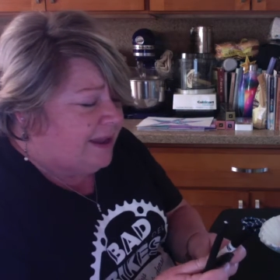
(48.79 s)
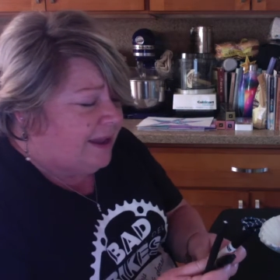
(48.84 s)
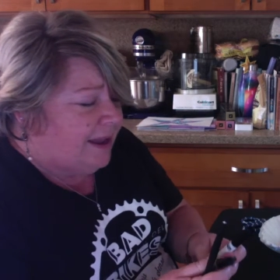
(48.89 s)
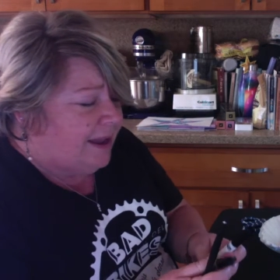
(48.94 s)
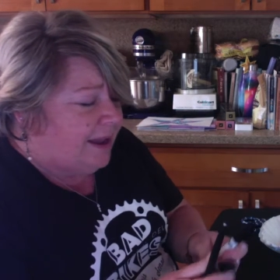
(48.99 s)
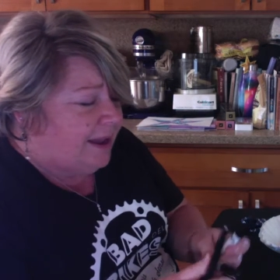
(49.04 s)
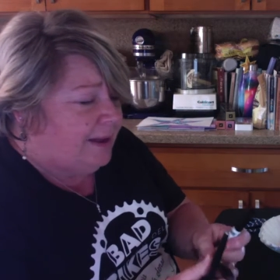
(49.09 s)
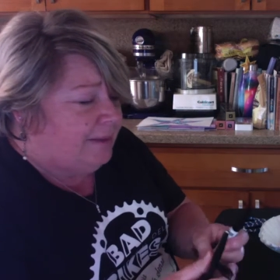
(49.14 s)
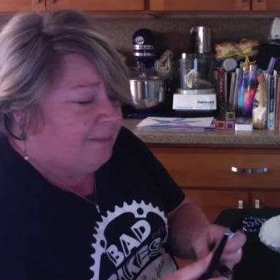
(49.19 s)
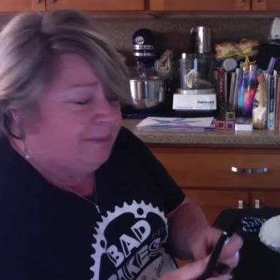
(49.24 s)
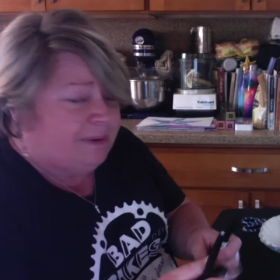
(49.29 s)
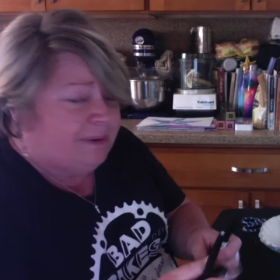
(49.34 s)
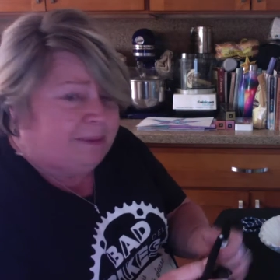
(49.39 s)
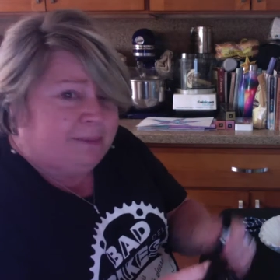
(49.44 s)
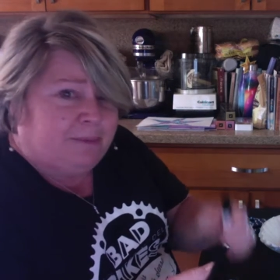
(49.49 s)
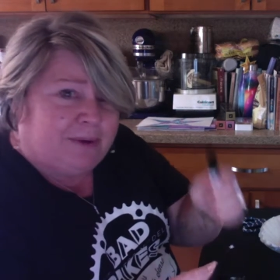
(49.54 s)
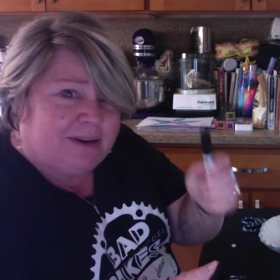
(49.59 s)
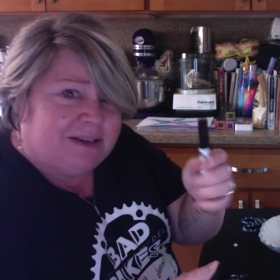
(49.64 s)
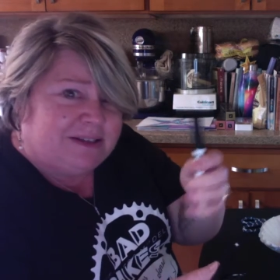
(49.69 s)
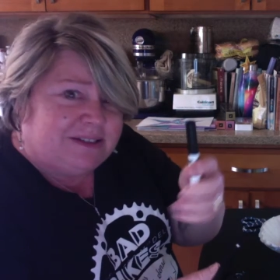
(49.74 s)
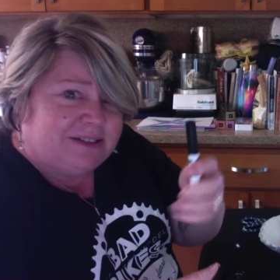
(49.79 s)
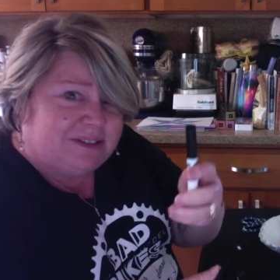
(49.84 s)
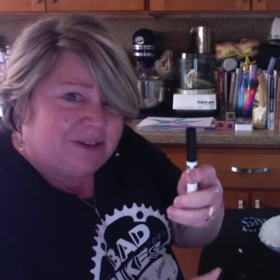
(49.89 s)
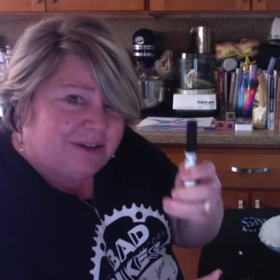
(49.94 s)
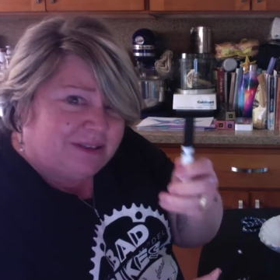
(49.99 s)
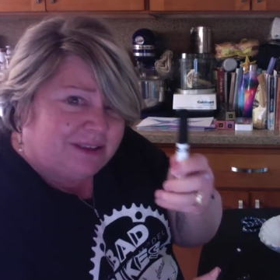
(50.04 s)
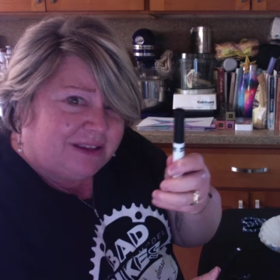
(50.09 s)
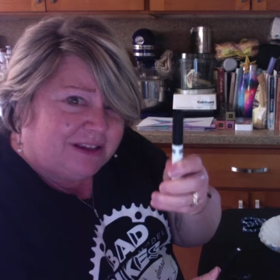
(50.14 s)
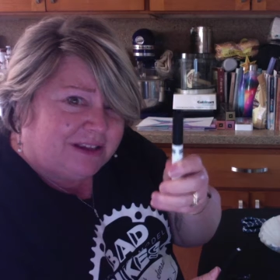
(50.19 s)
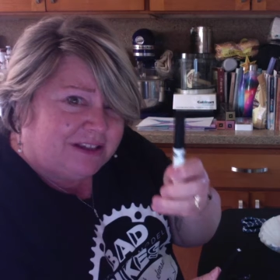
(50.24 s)
But I'm going to
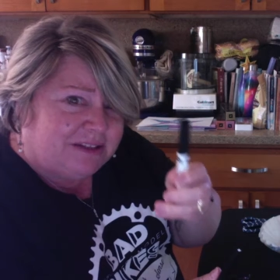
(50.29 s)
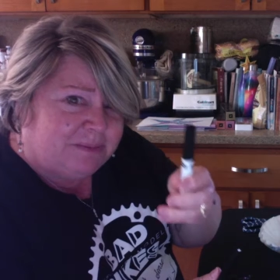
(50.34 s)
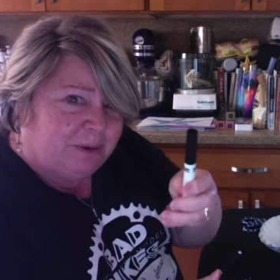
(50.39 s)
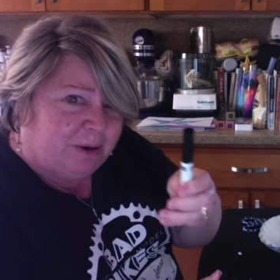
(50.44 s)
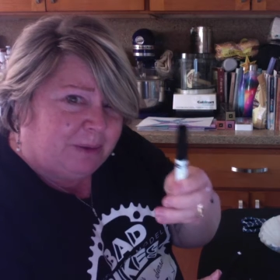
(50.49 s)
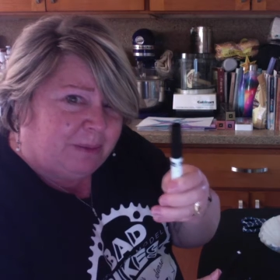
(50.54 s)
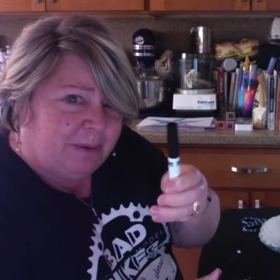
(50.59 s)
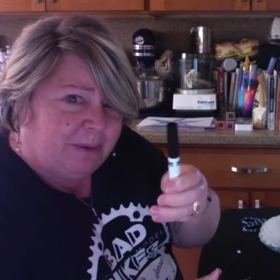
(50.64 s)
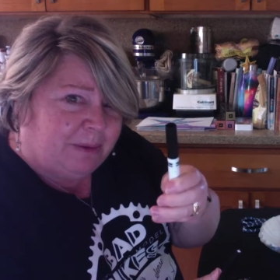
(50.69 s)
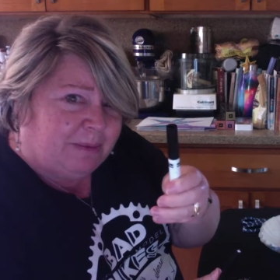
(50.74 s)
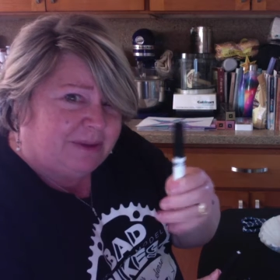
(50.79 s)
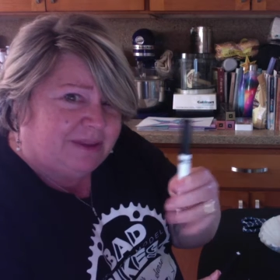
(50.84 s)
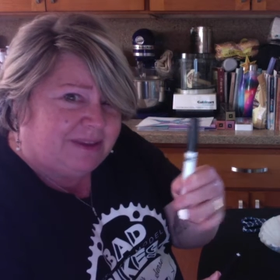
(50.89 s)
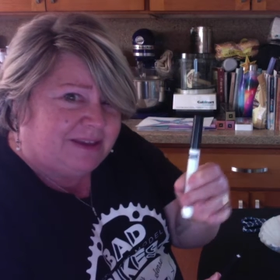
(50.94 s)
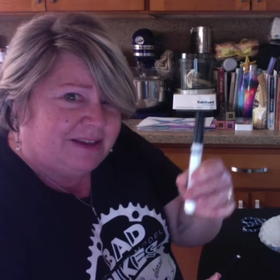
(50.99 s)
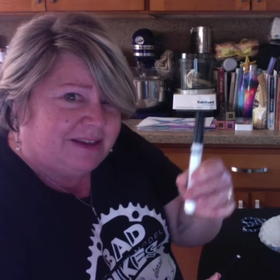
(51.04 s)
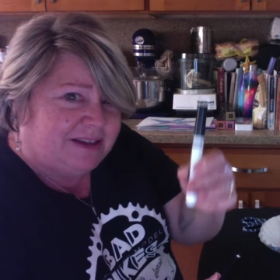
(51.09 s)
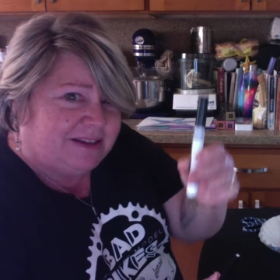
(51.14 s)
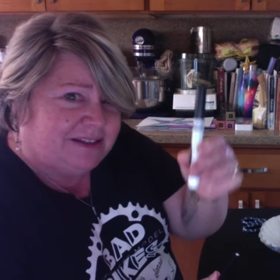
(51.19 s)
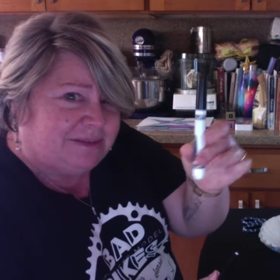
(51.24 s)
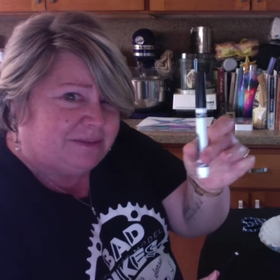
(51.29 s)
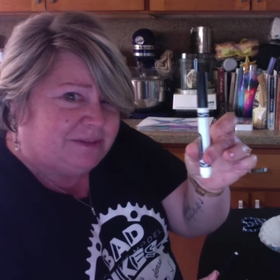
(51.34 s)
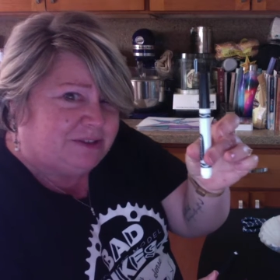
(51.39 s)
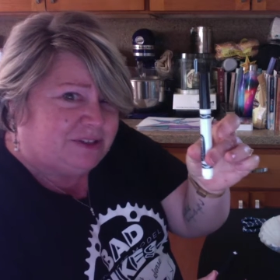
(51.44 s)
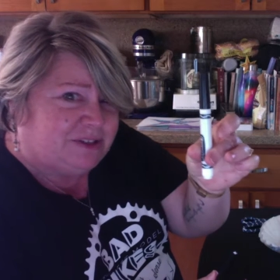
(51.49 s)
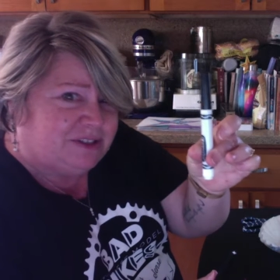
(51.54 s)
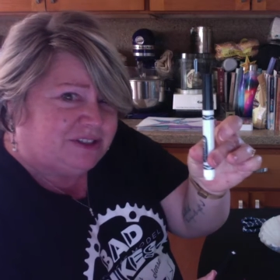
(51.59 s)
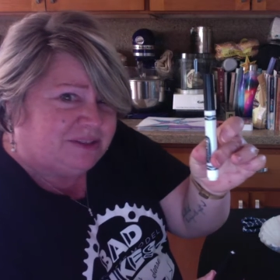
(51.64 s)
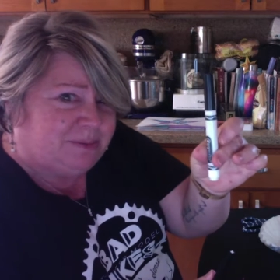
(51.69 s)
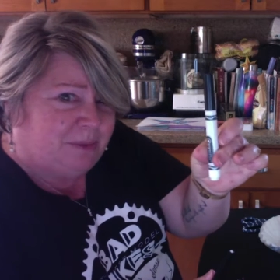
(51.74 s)
start the experiment with this, which
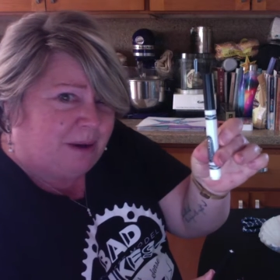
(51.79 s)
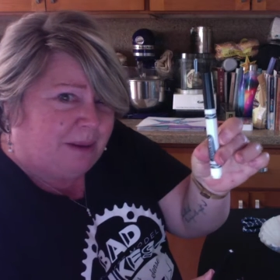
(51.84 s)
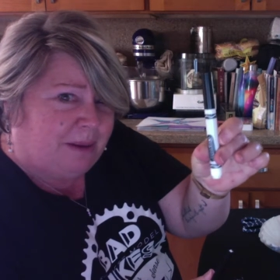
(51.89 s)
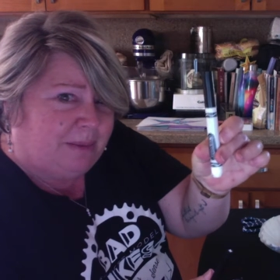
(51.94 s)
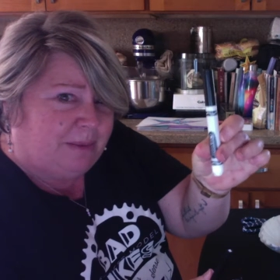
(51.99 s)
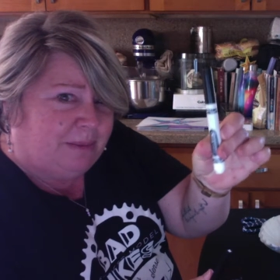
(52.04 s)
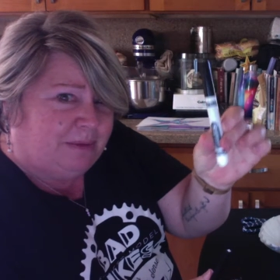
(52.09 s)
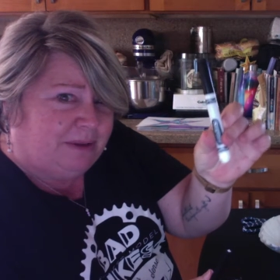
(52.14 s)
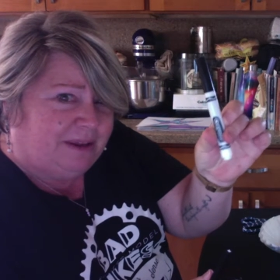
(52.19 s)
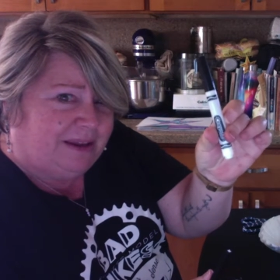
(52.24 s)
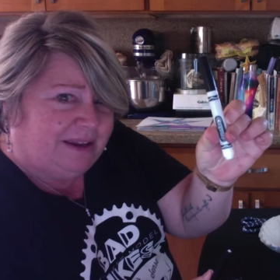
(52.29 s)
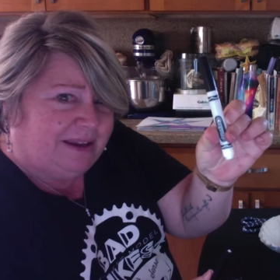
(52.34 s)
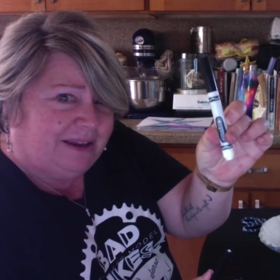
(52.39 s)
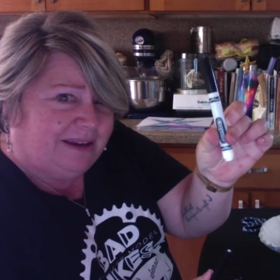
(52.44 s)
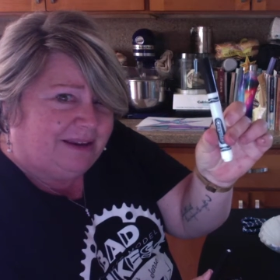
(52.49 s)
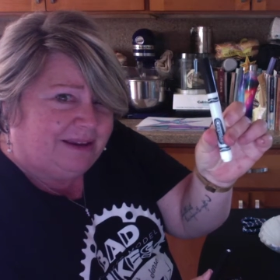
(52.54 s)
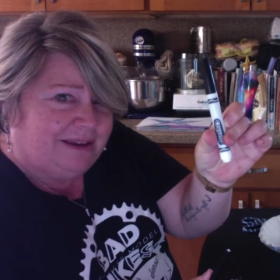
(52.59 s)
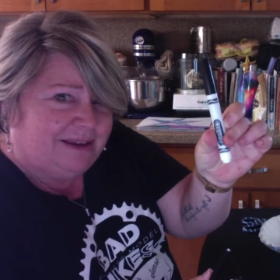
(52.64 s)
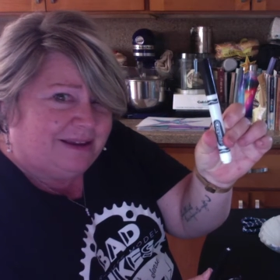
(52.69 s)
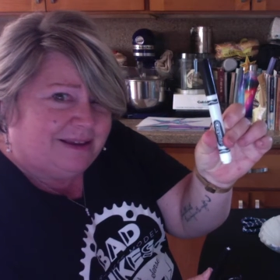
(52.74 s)
is probably